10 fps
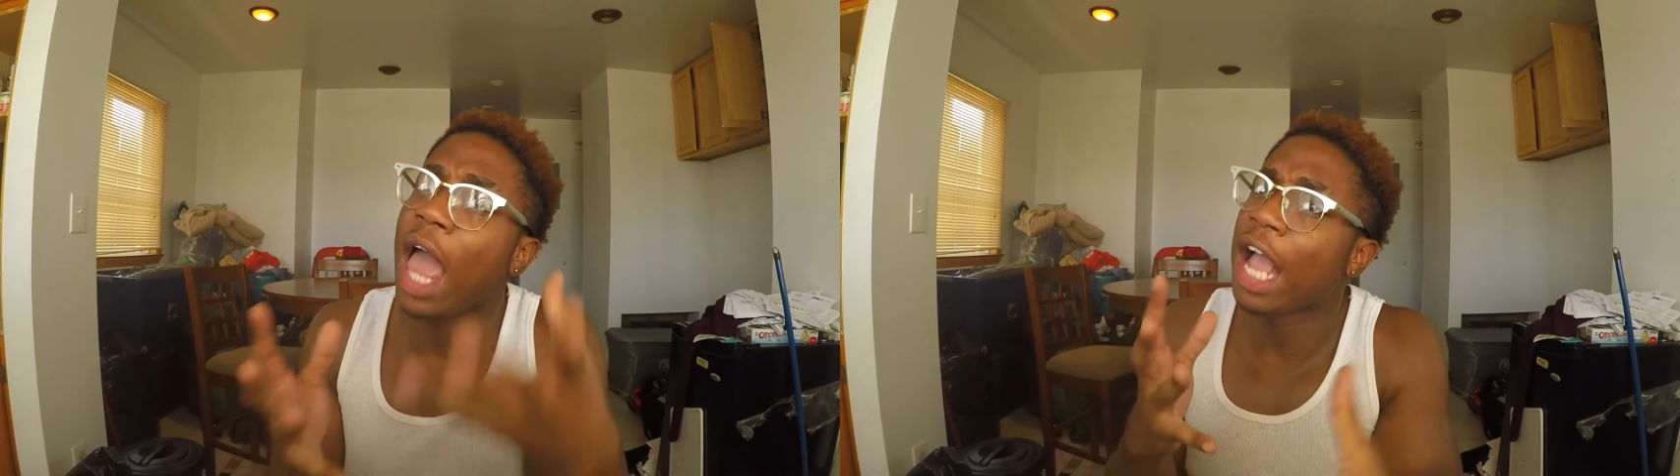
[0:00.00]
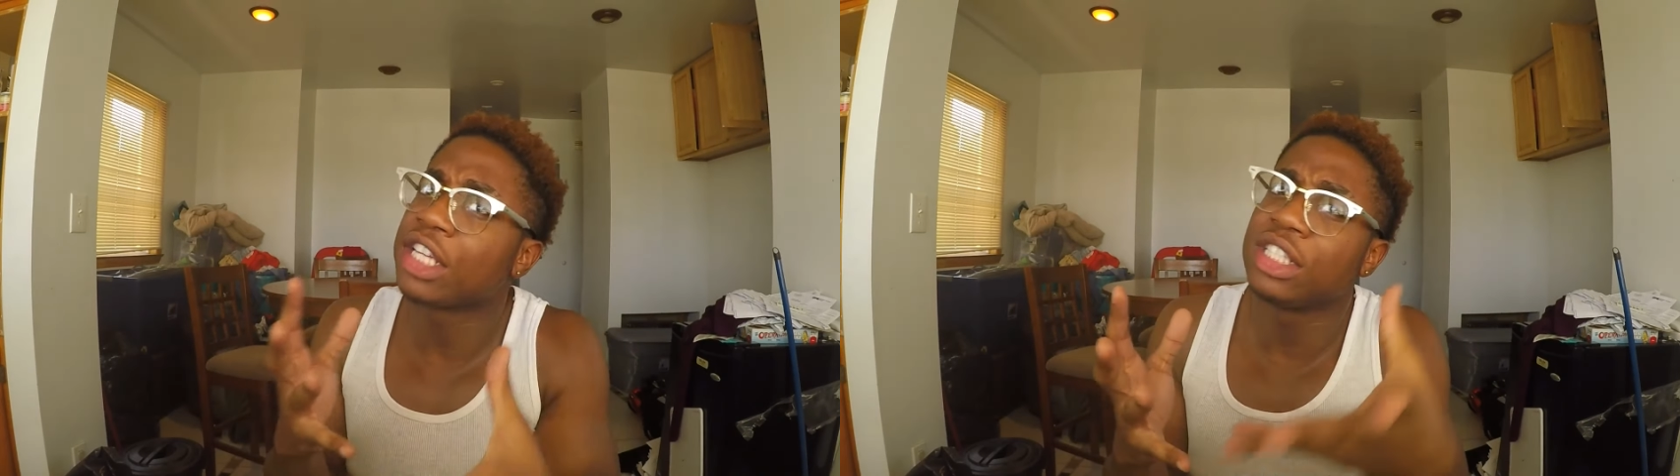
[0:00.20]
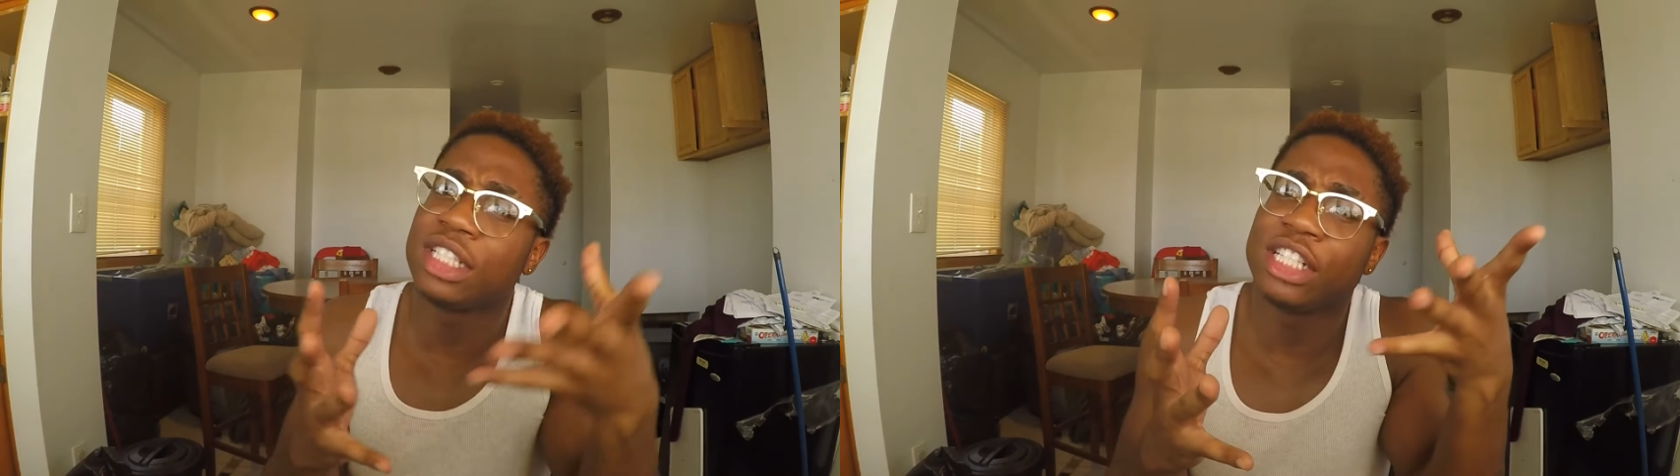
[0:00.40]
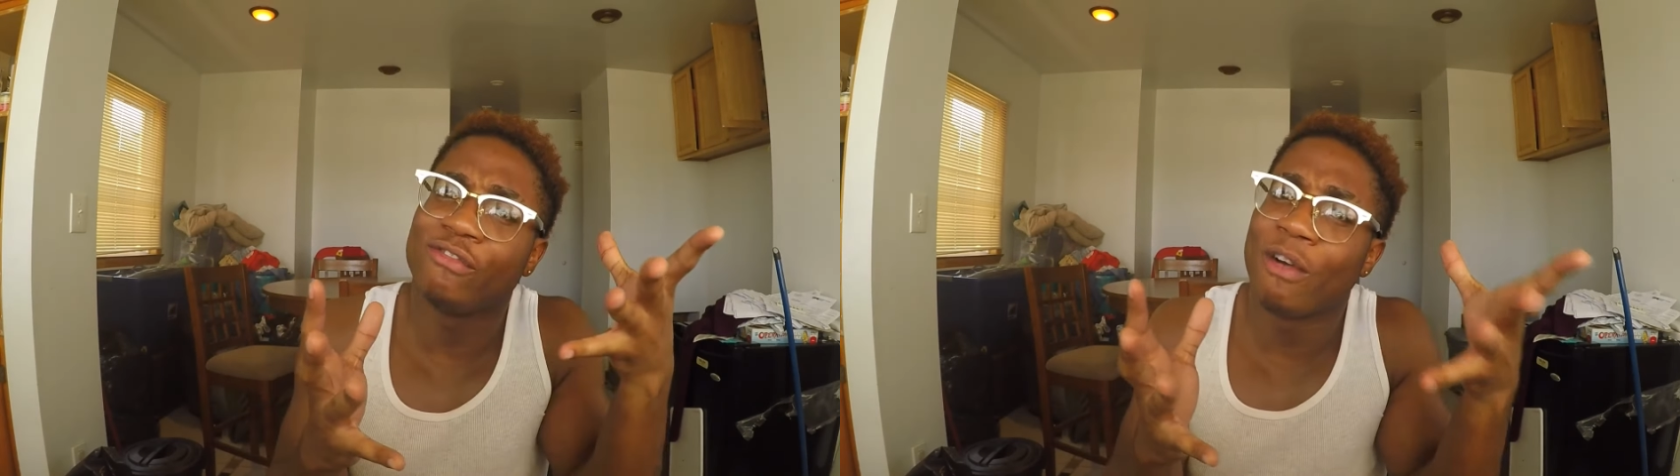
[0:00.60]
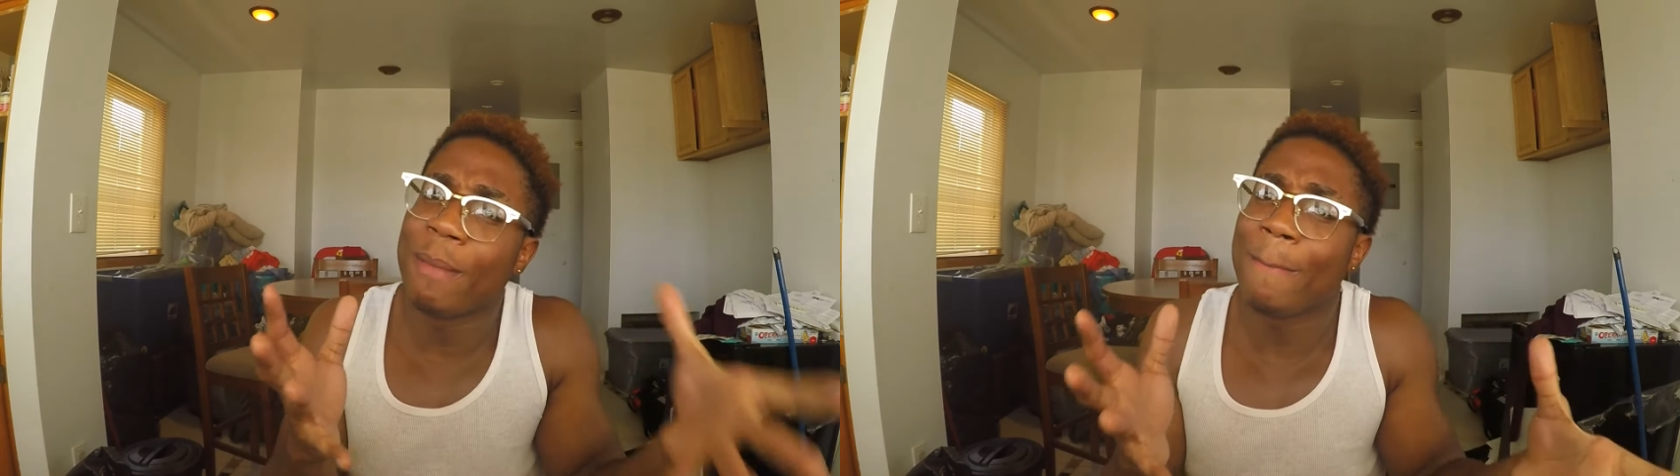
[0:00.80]
actually
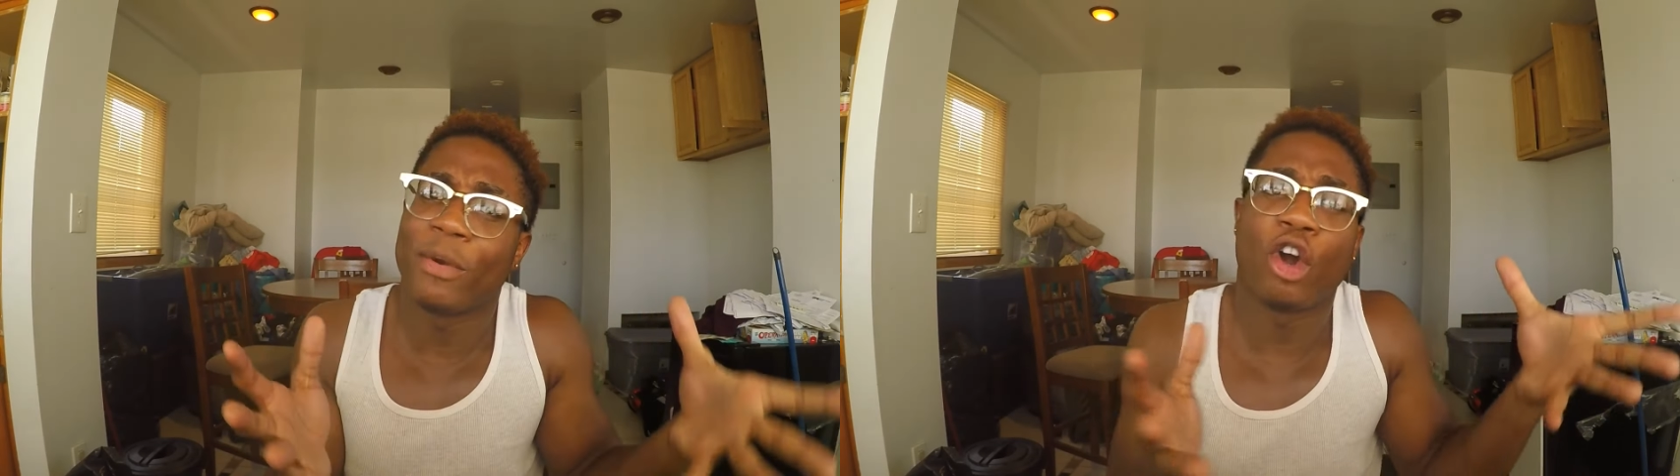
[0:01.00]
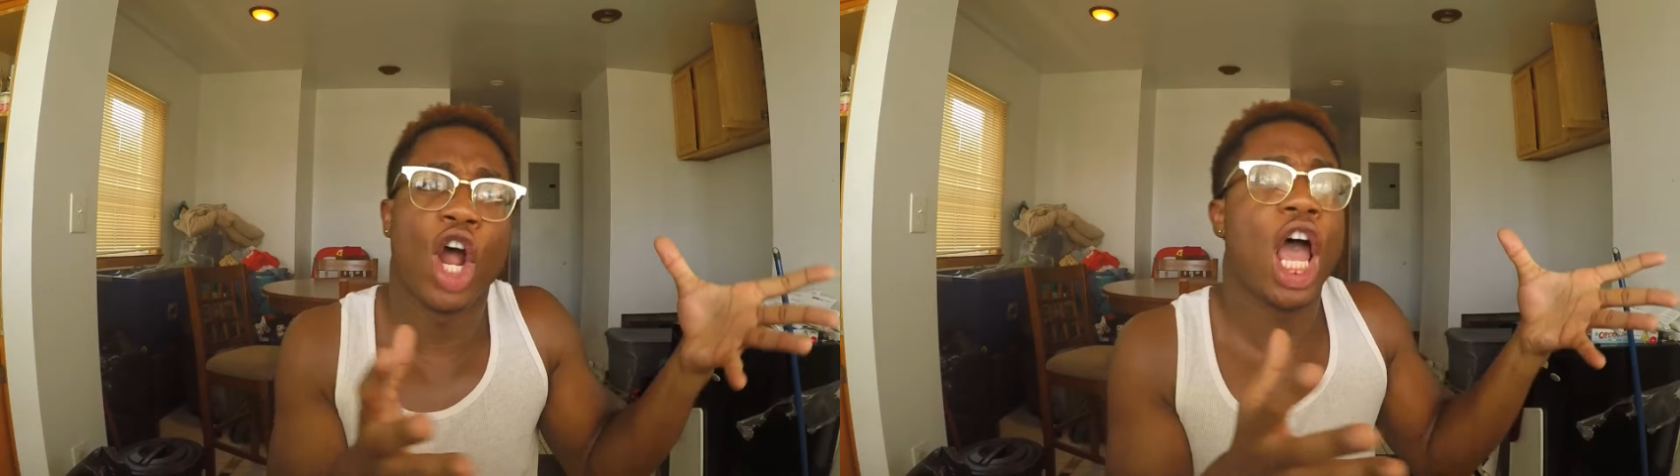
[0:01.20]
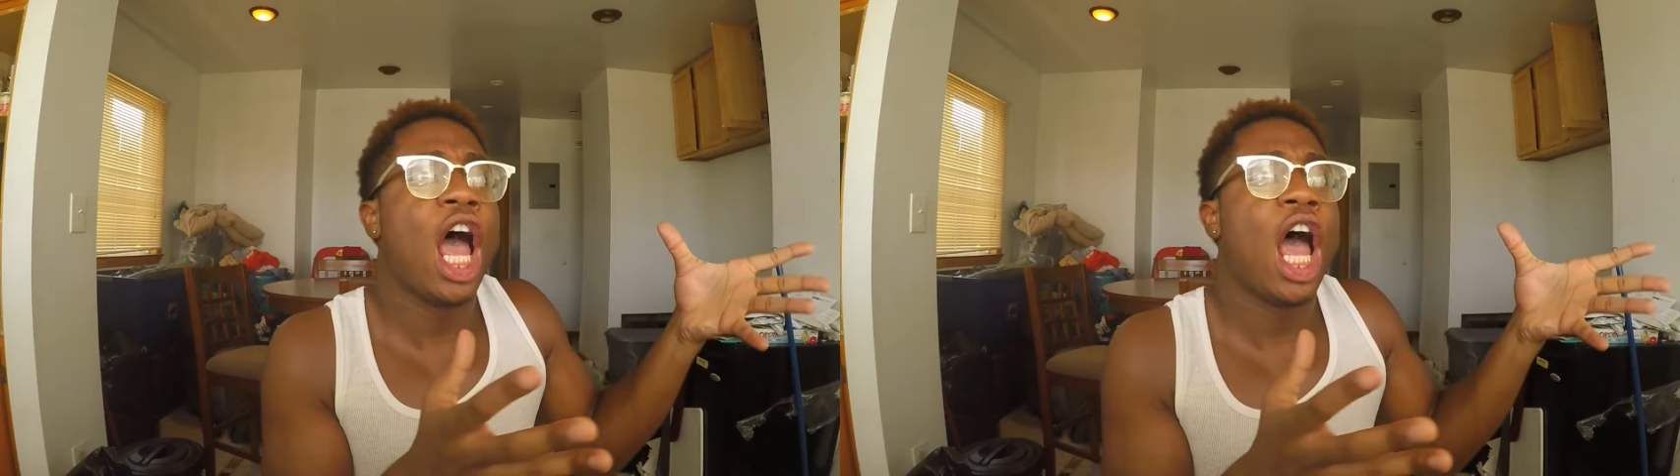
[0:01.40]
remember